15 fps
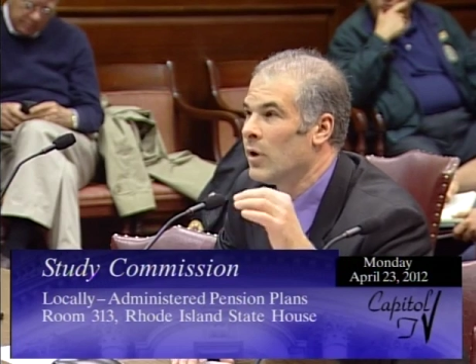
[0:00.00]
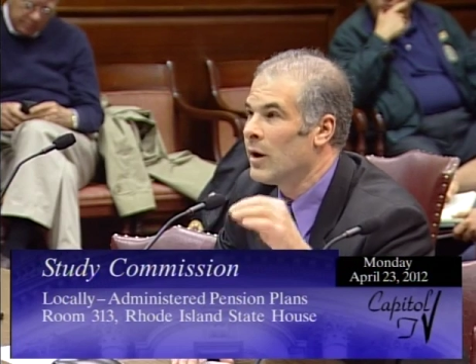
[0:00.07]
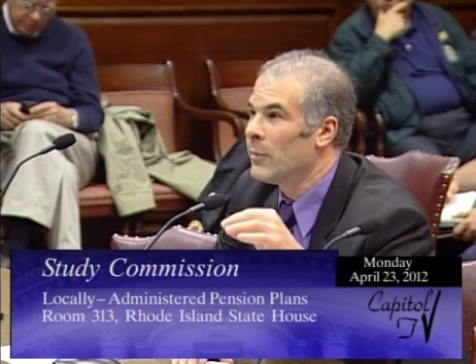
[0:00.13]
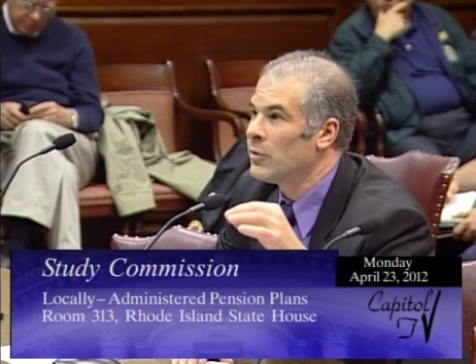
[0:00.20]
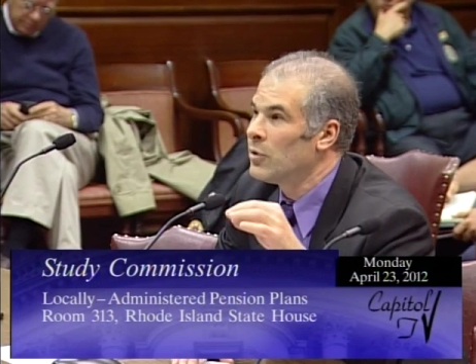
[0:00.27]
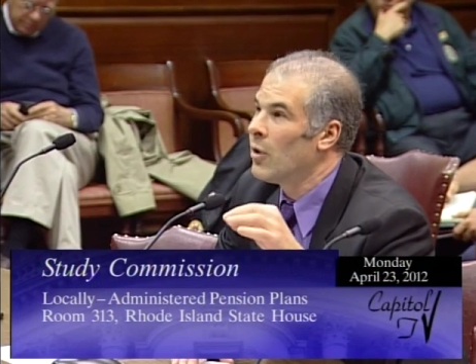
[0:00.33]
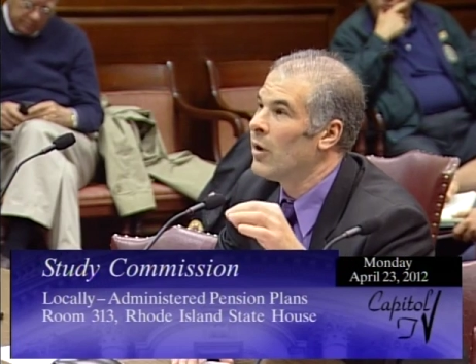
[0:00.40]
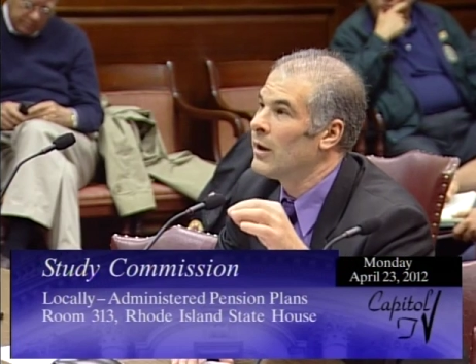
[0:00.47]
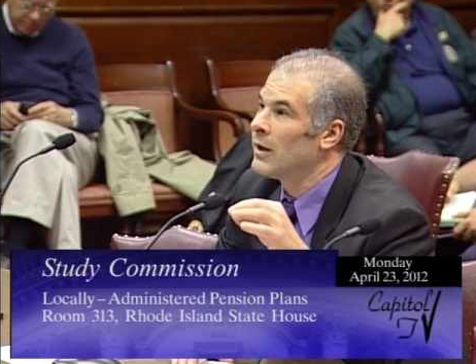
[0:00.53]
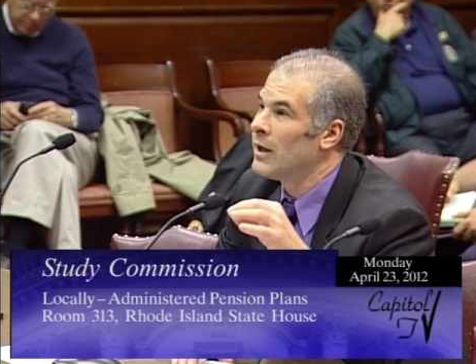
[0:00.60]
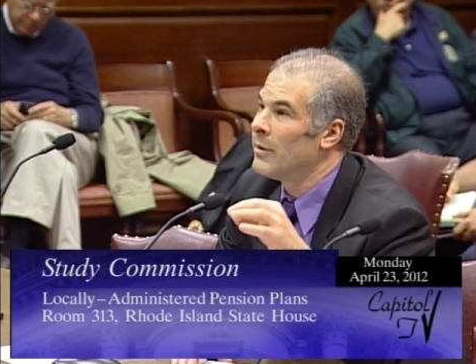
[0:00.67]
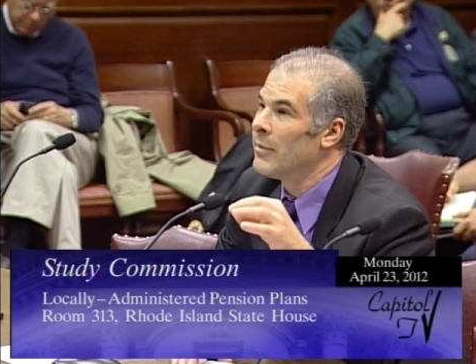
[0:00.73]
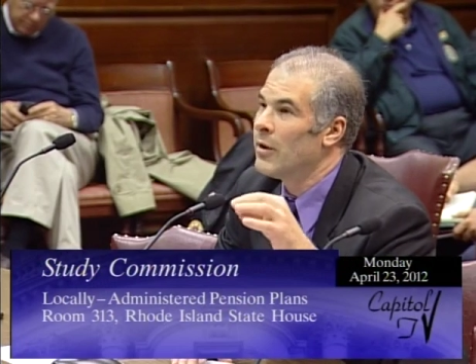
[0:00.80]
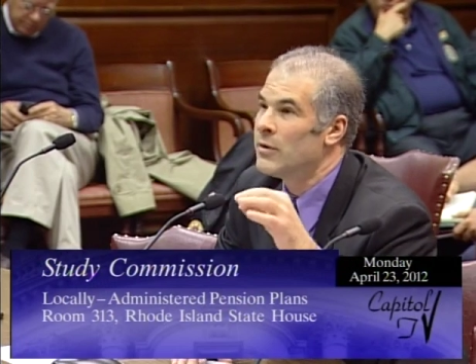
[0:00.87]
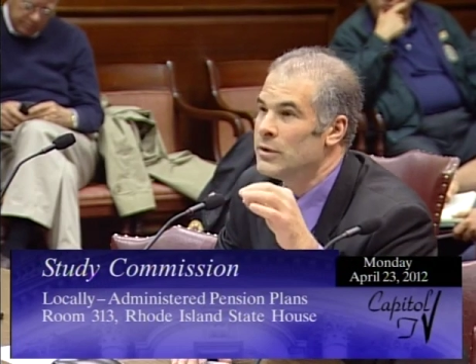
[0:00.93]
I'm talking
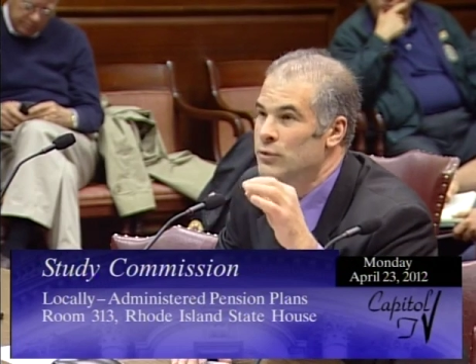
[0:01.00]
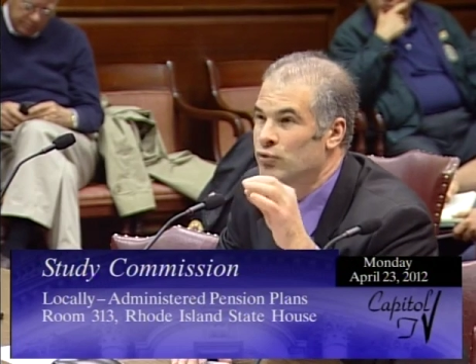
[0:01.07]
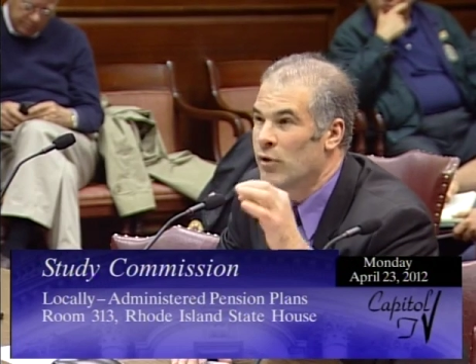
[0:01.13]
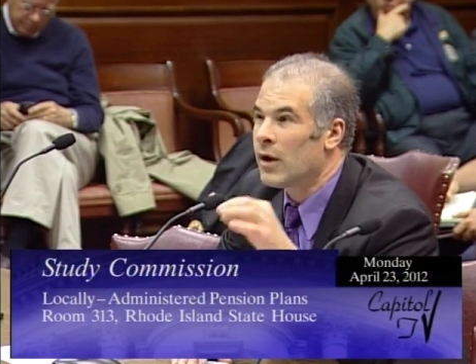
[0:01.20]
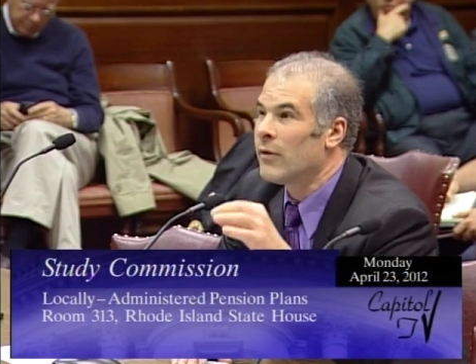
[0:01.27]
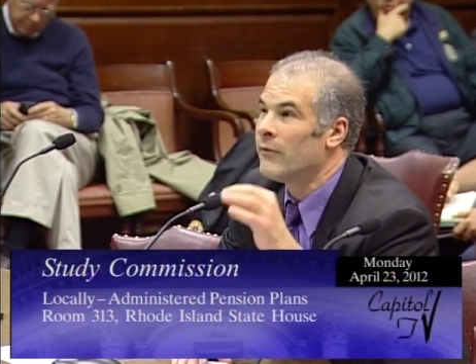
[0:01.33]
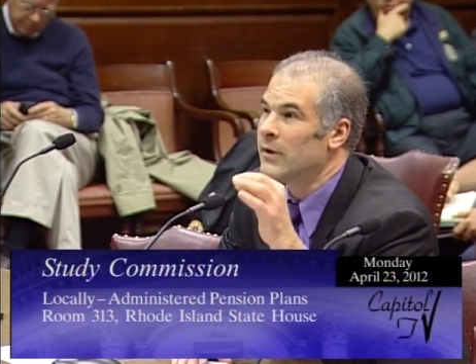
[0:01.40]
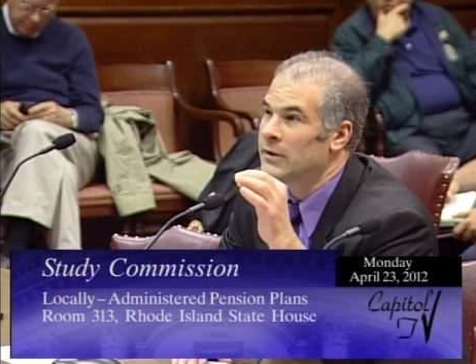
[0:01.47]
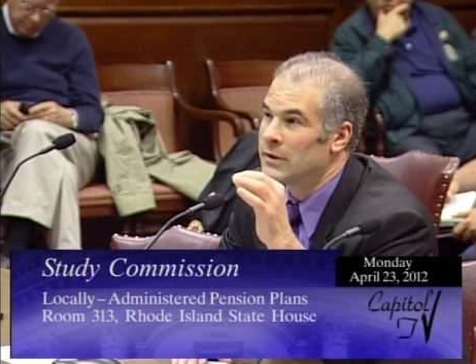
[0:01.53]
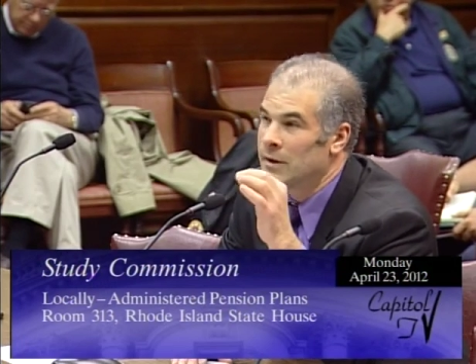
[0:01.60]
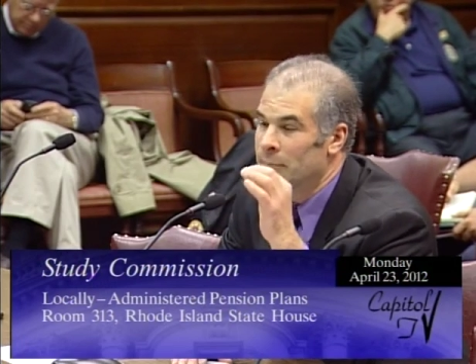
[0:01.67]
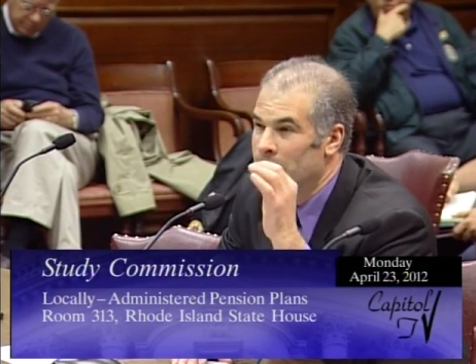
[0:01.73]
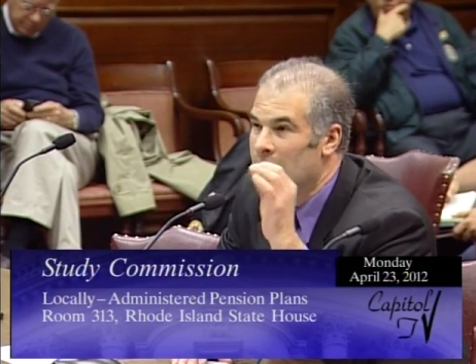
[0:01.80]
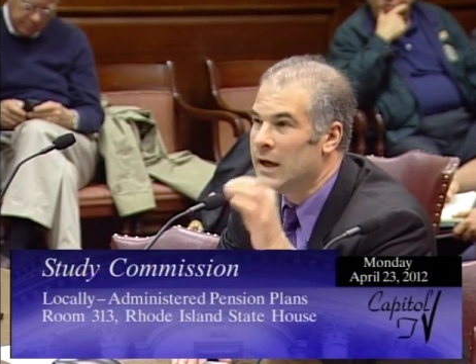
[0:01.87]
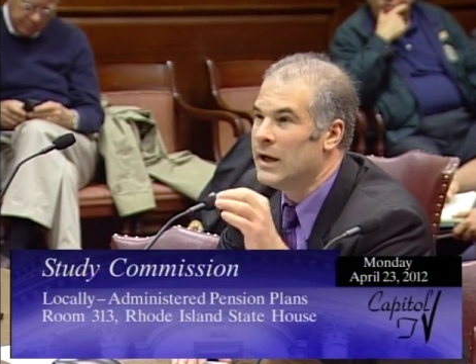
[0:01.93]
about is relevant to
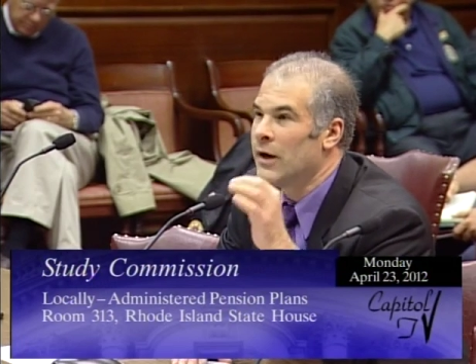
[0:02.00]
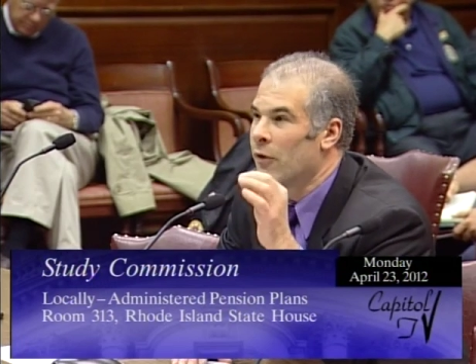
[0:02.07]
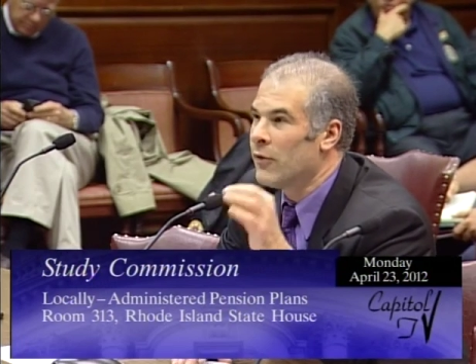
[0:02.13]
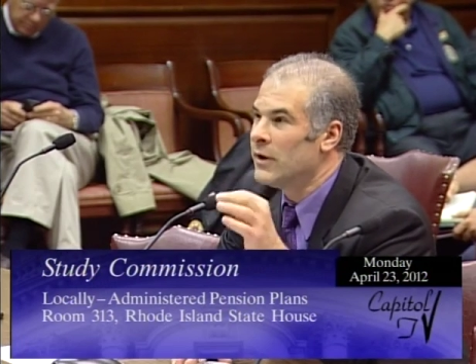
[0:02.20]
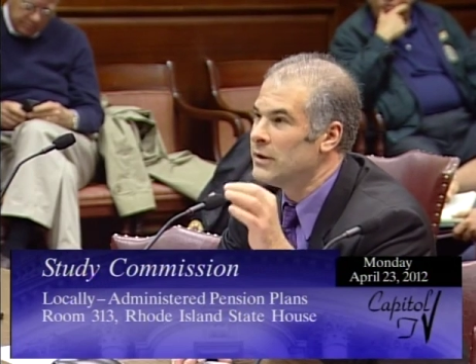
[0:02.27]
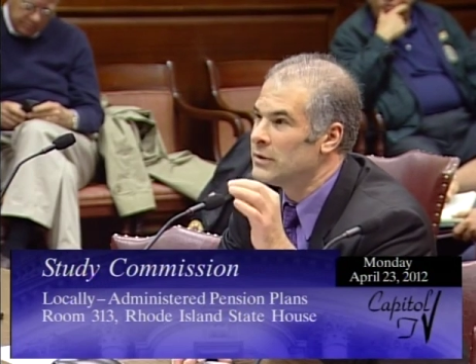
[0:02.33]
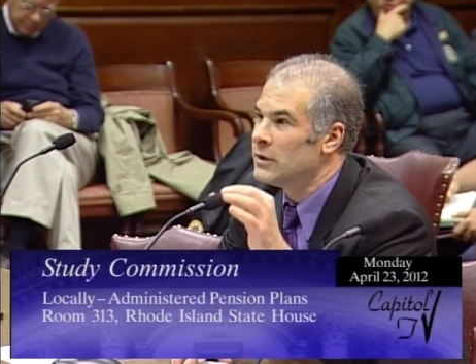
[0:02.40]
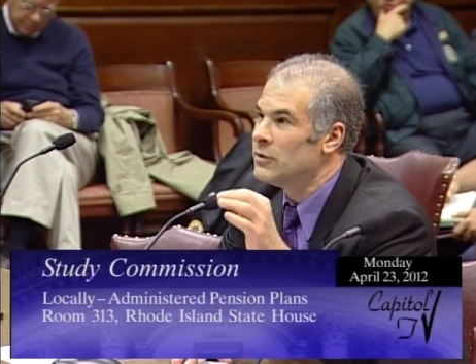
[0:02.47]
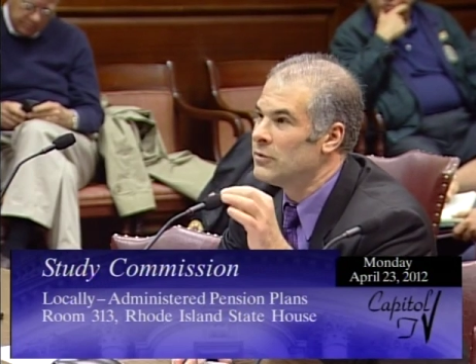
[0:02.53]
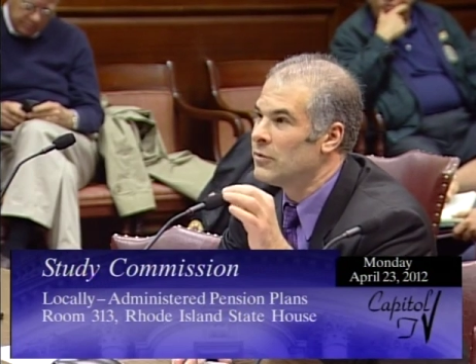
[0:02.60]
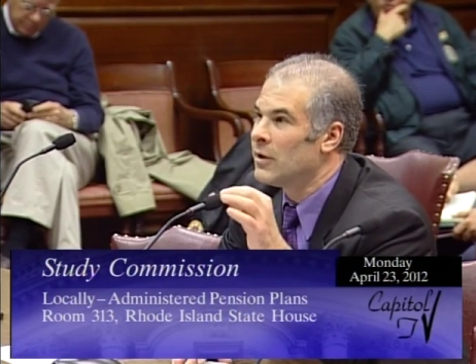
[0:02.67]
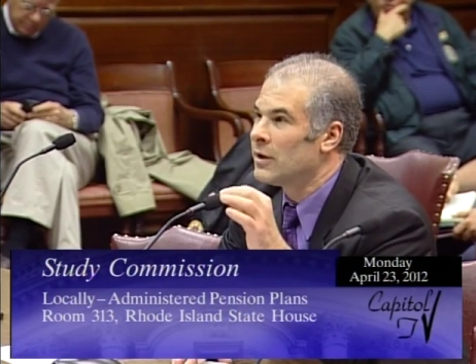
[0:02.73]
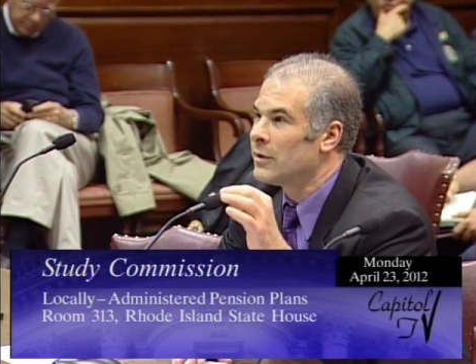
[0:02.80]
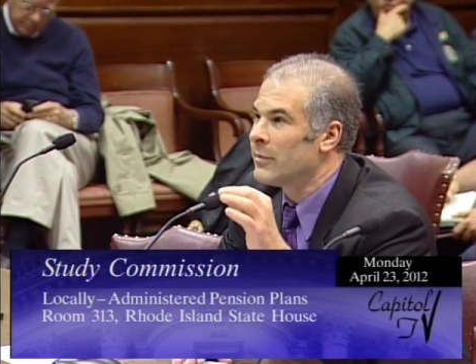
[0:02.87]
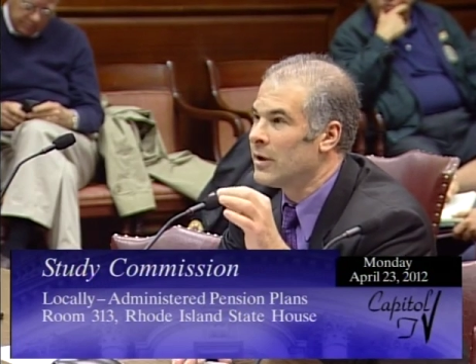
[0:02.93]
many of the things that you
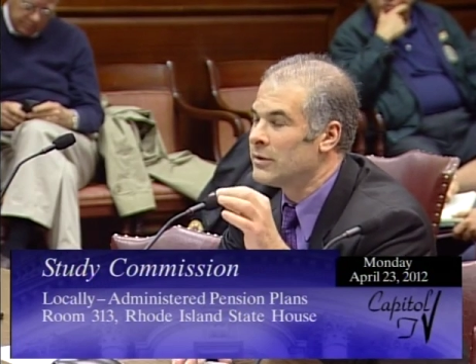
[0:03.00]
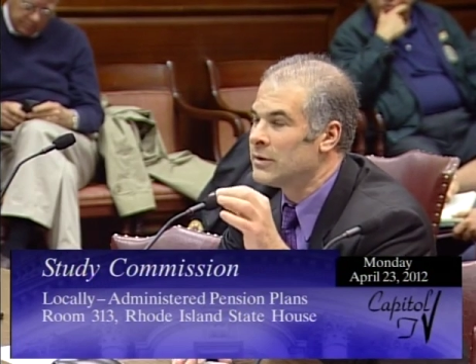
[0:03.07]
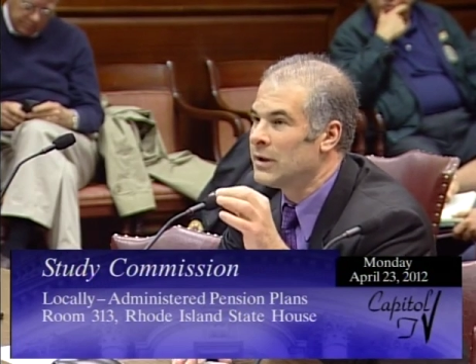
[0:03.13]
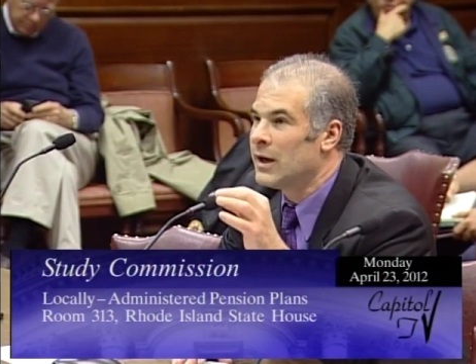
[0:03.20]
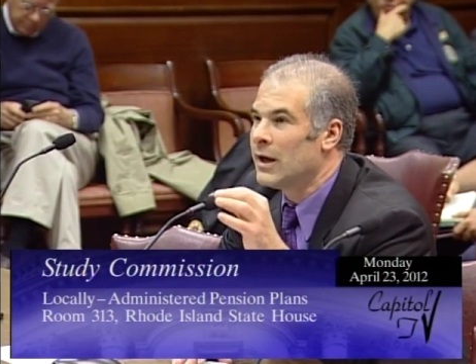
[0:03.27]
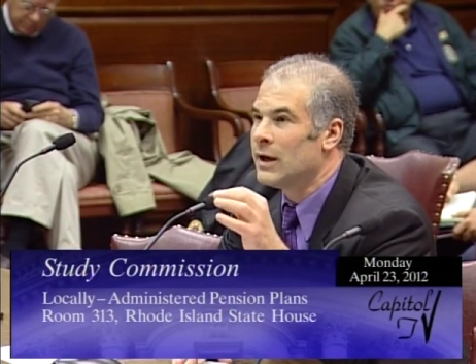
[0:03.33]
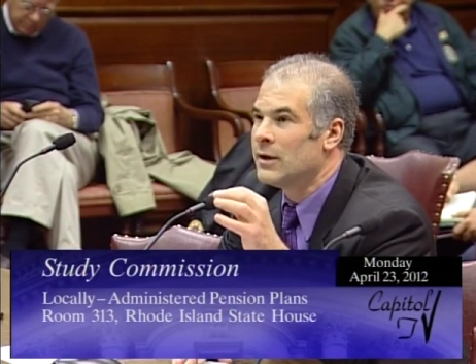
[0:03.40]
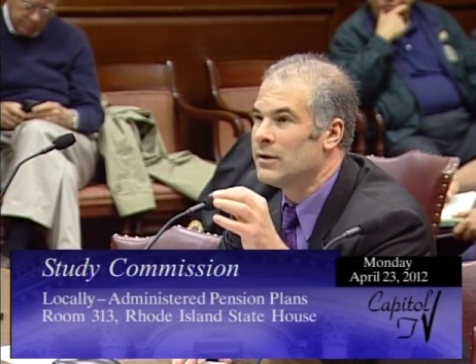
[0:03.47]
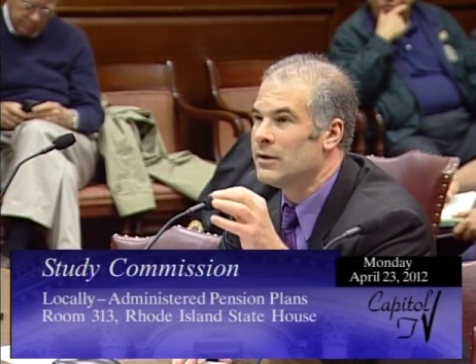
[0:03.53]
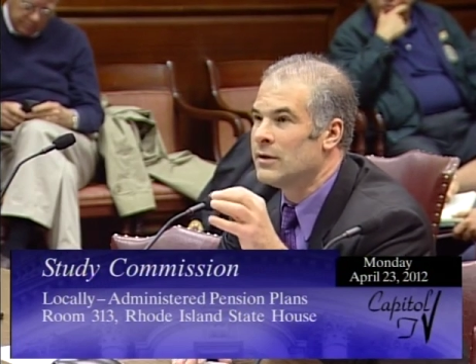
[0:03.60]
talked about today